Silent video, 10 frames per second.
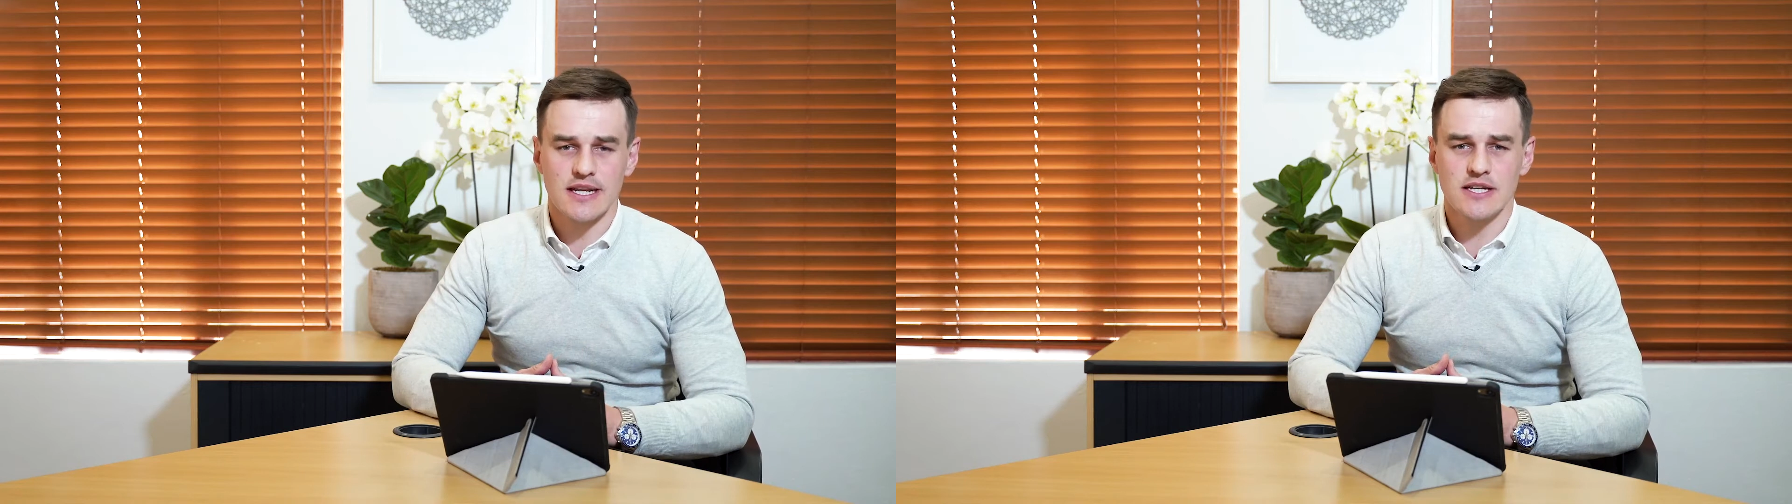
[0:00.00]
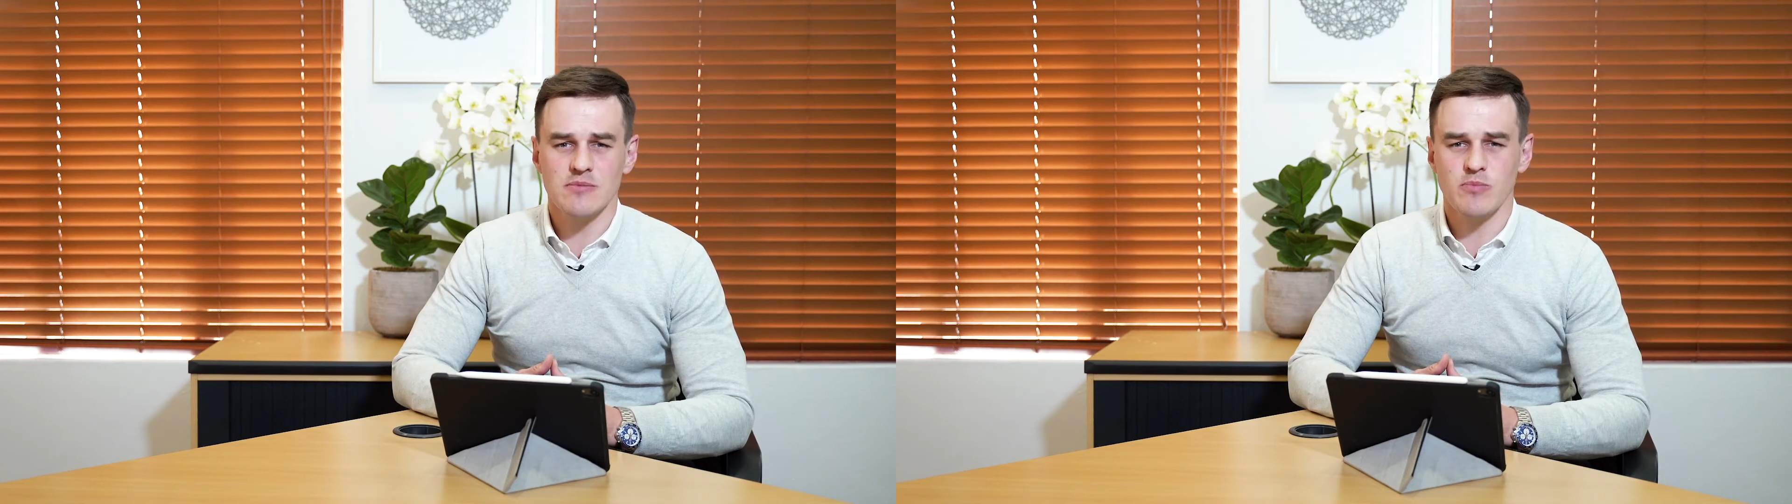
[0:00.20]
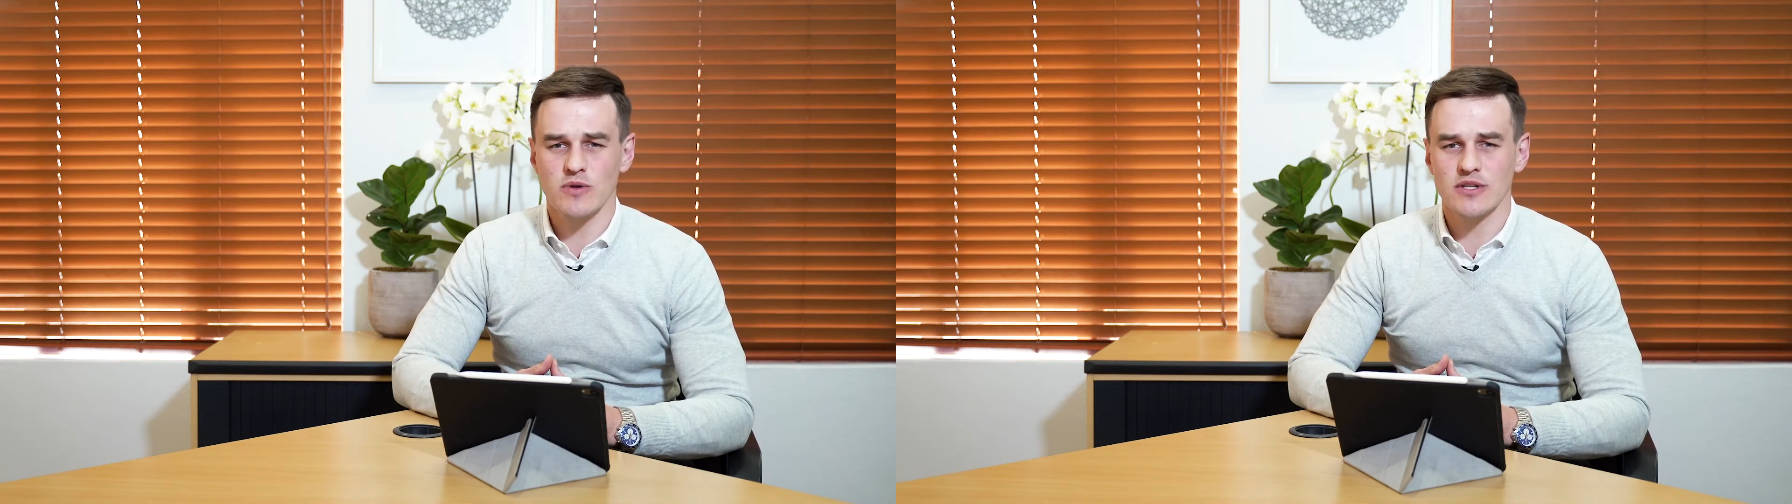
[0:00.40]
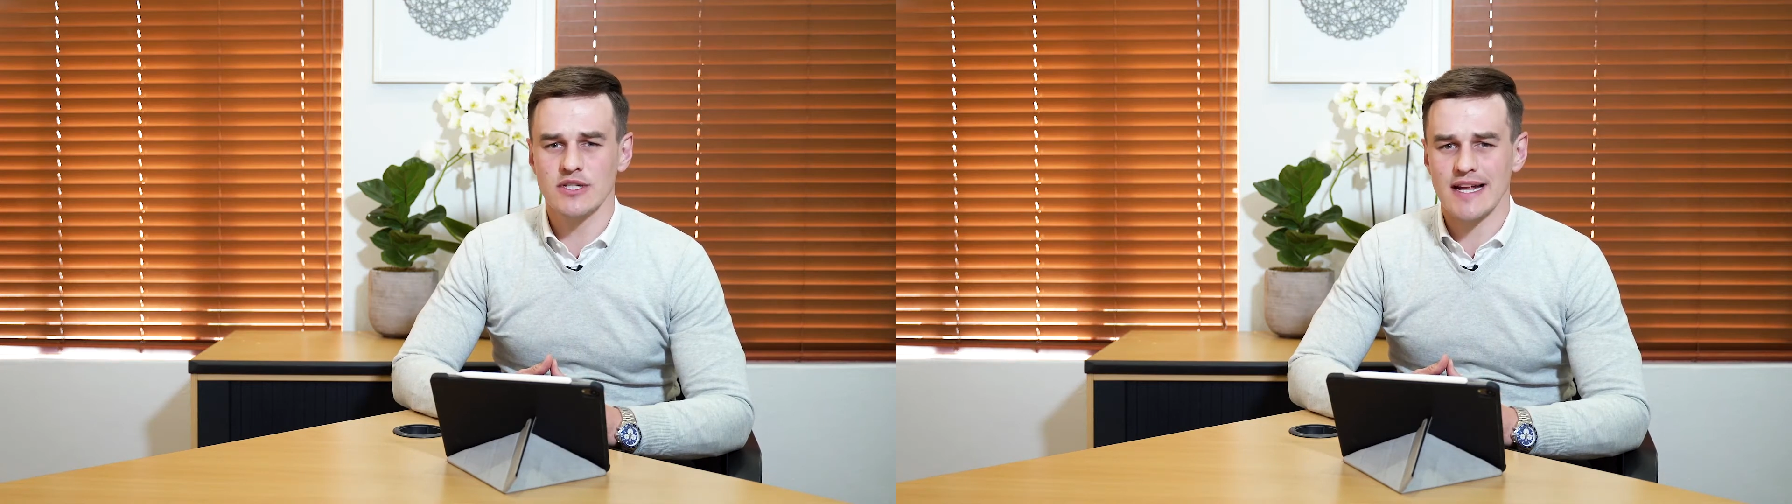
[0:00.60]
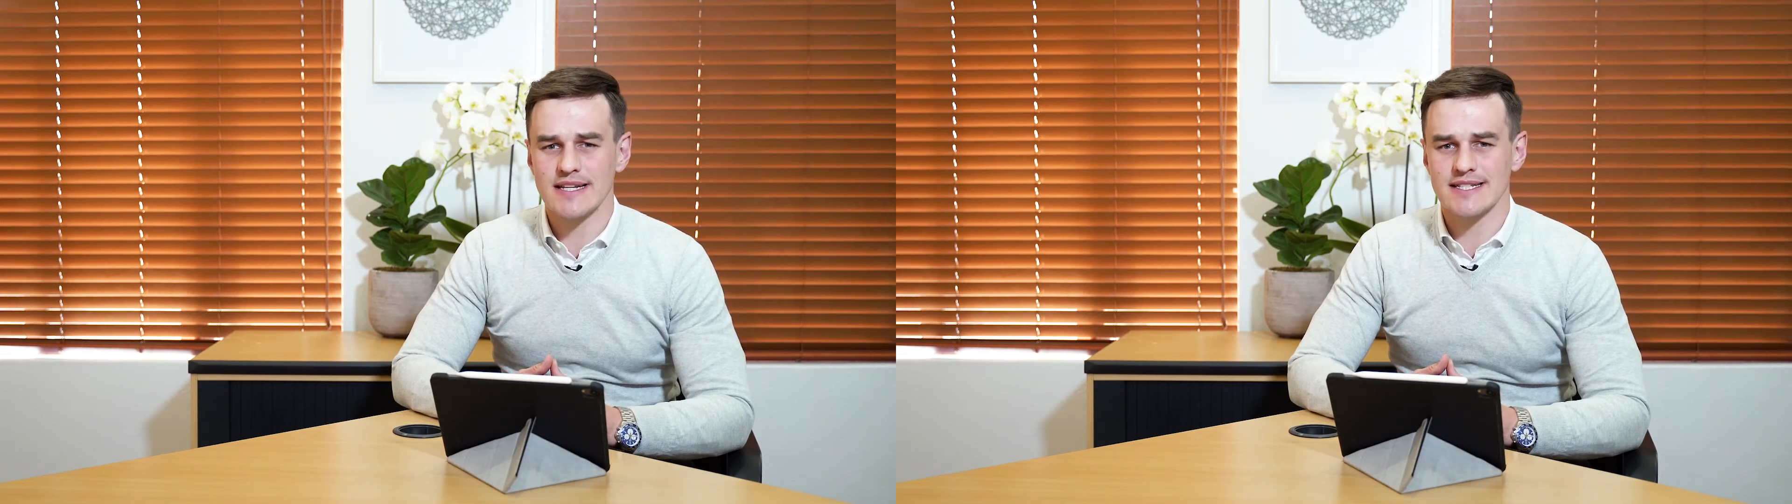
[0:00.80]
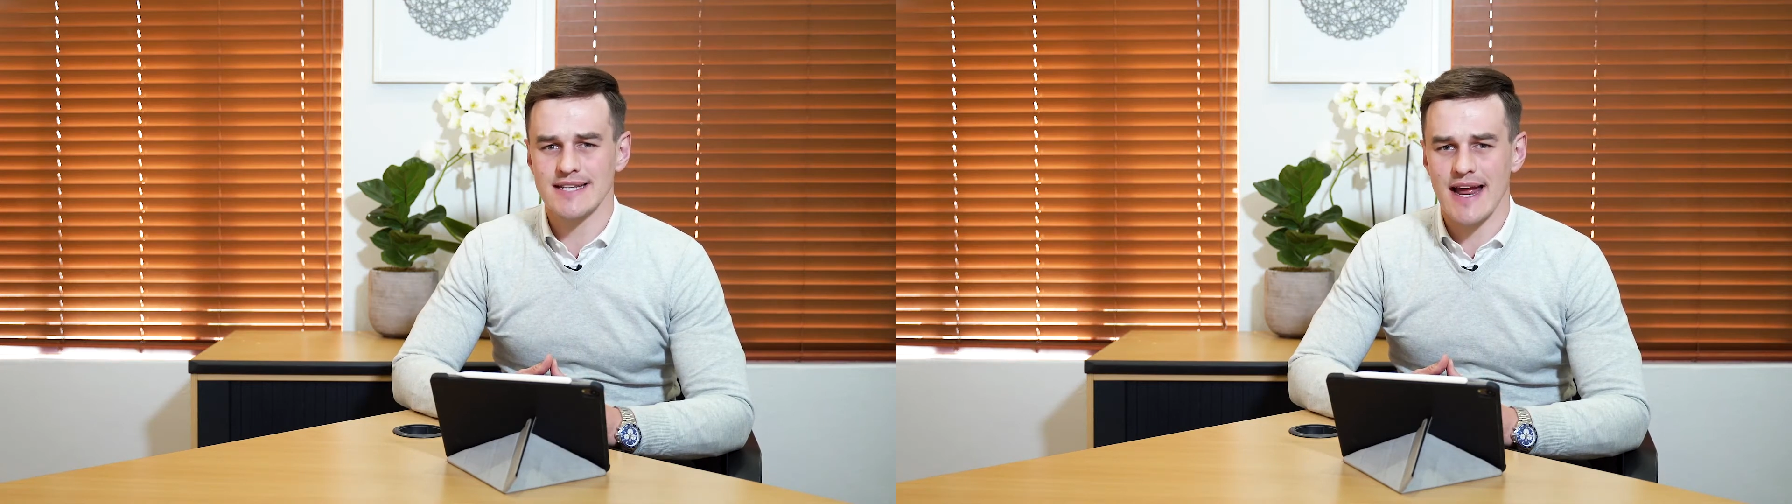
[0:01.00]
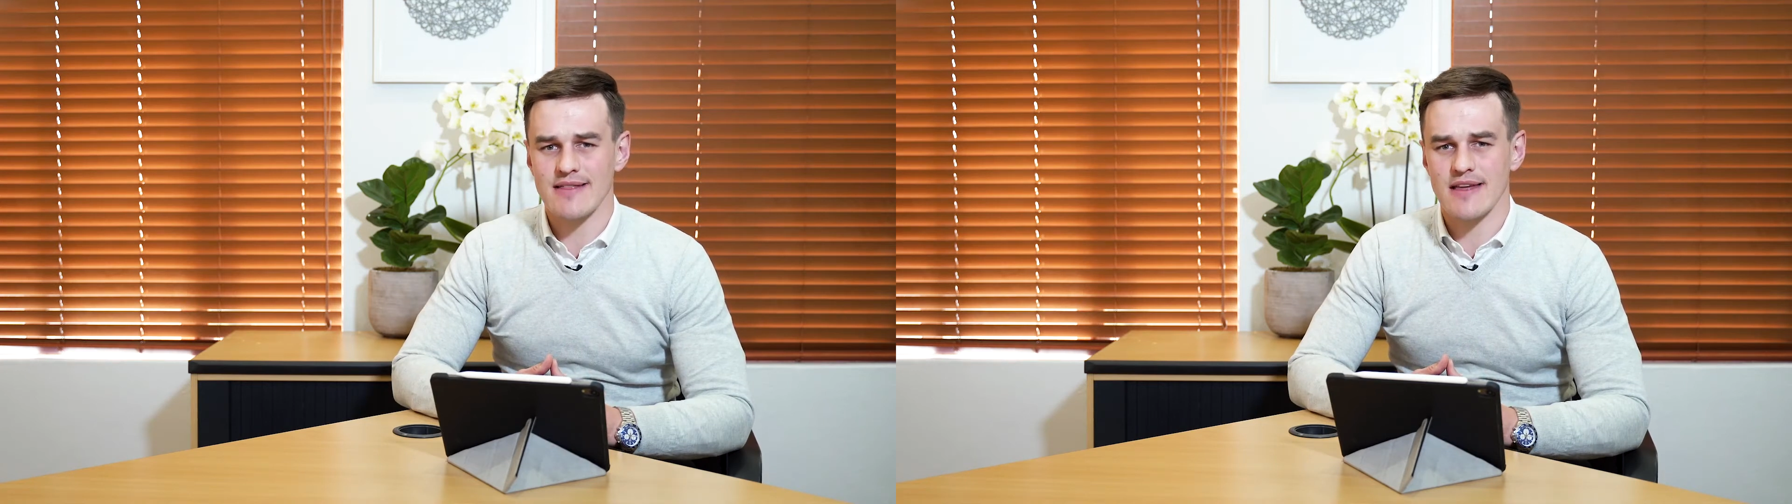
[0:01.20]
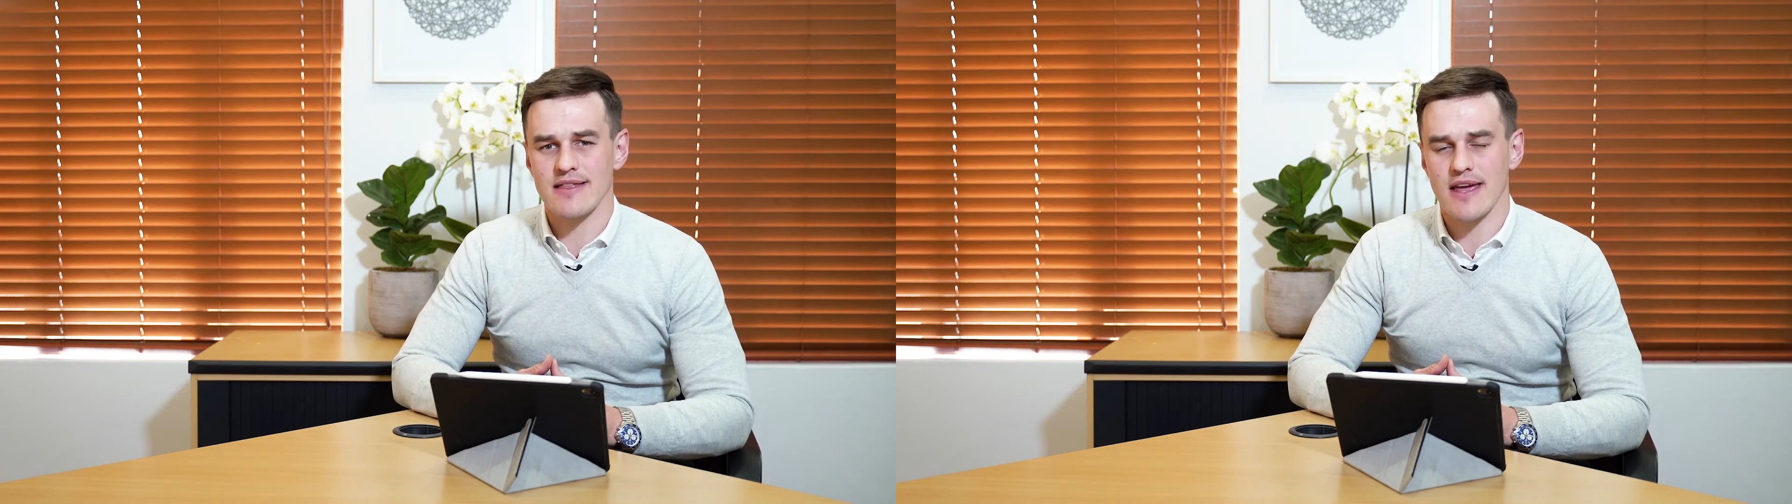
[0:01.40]
it is important to
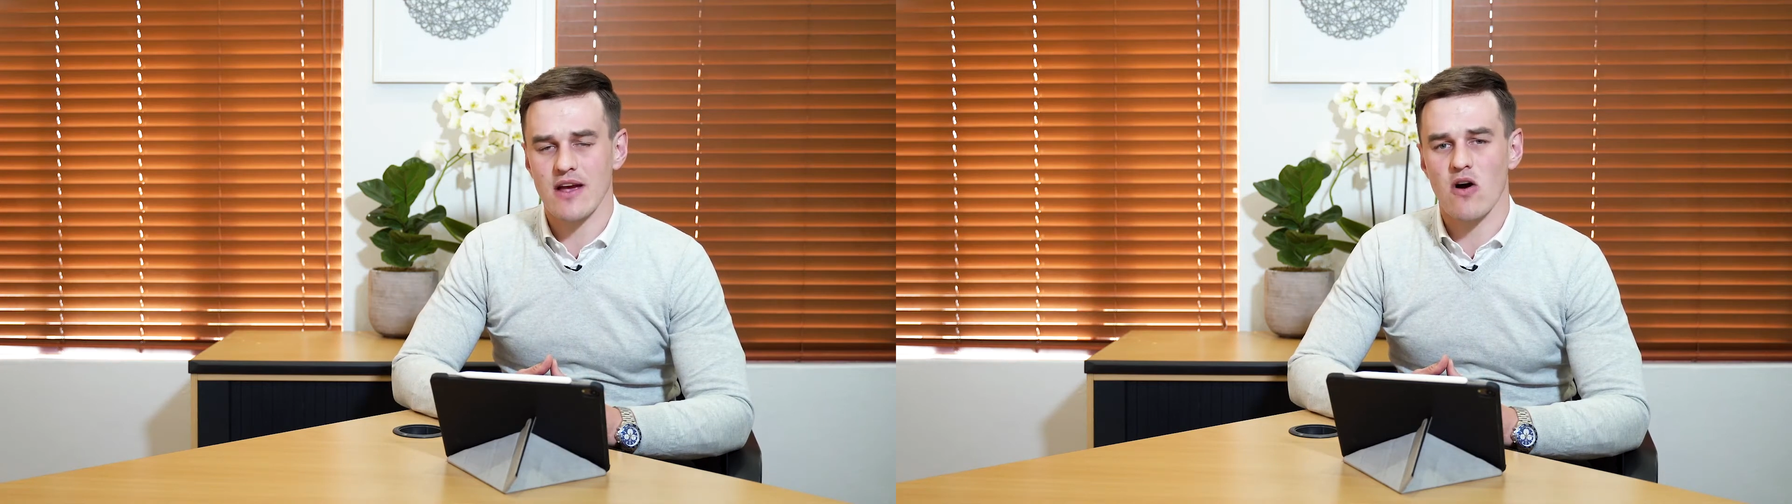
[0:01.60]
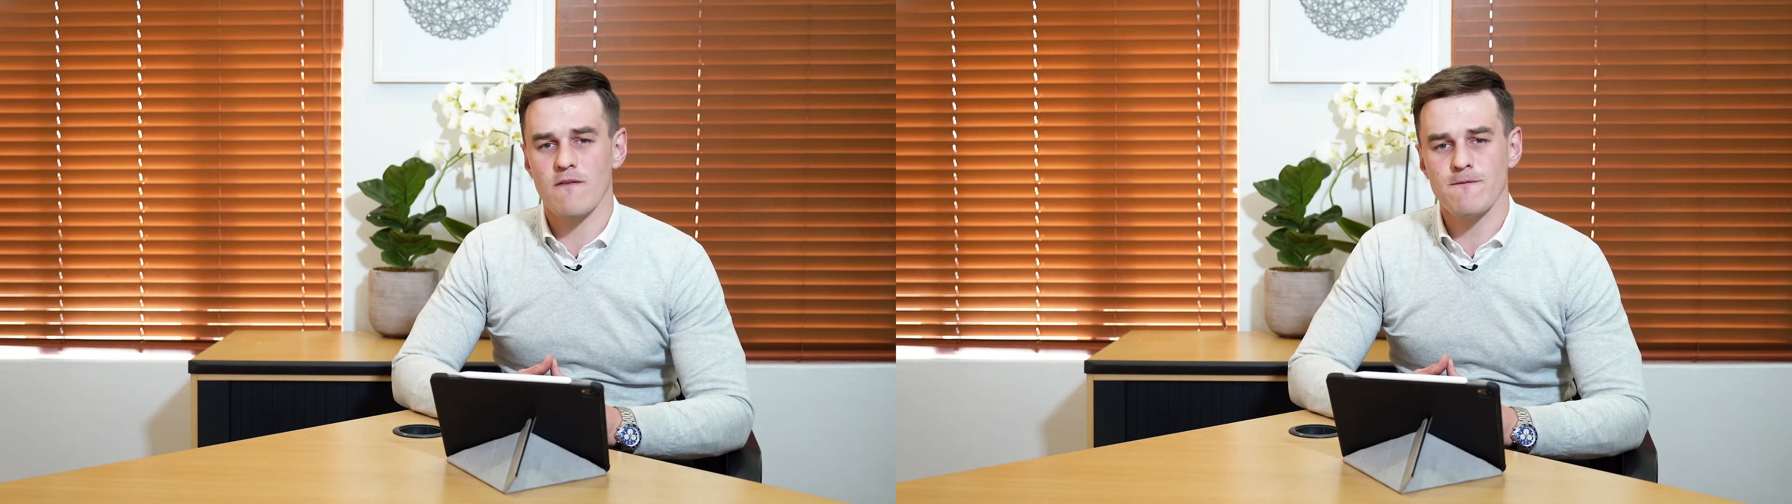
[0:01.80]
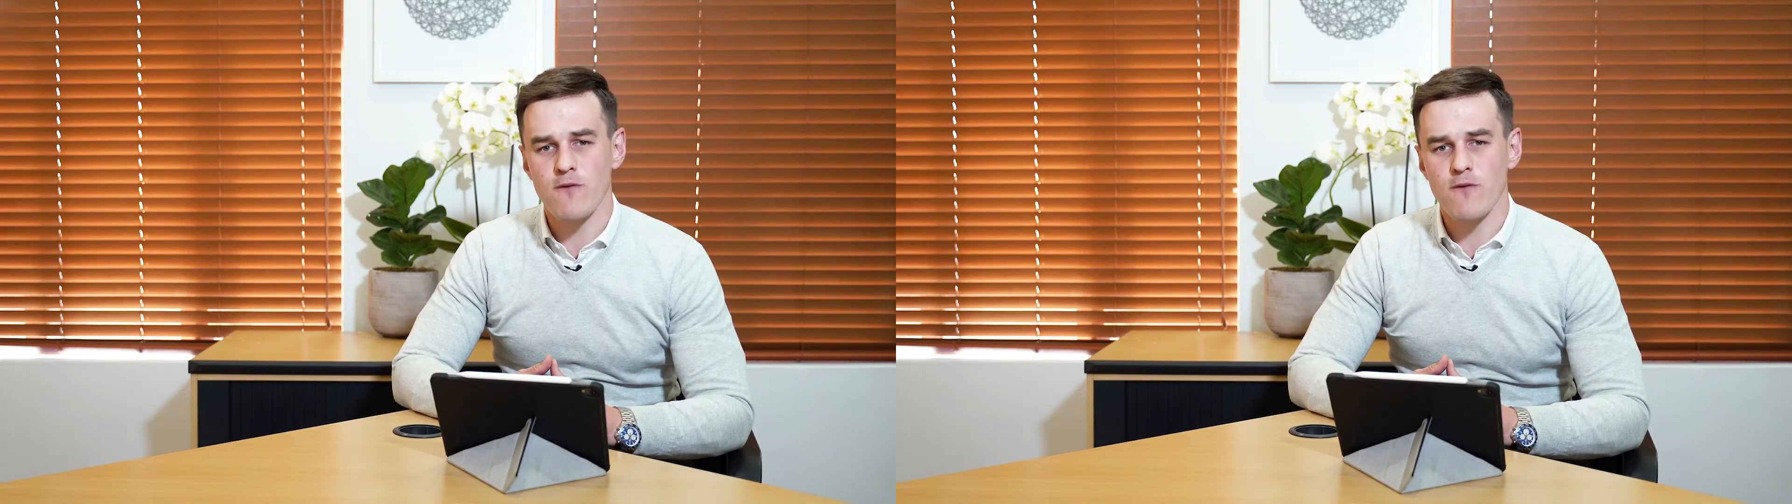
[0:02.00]
understand that there are